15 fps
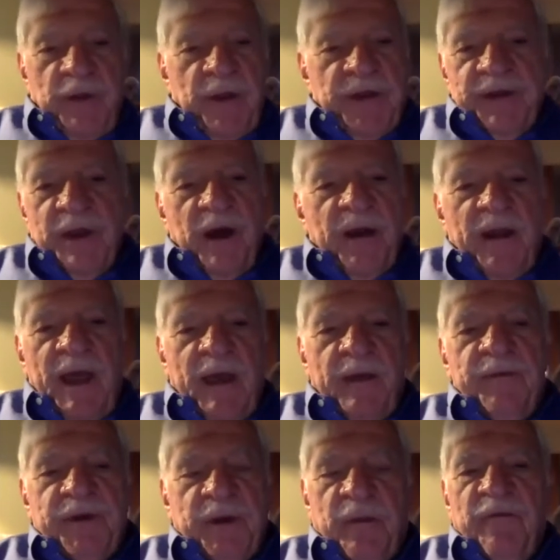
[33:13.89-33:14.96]
that's got to
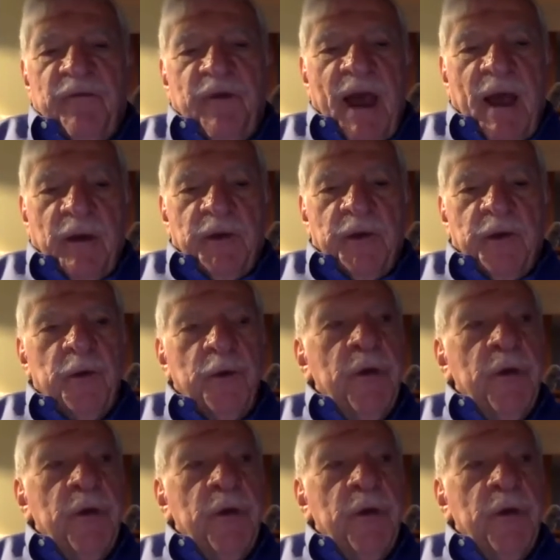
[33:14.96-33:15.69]
have some value.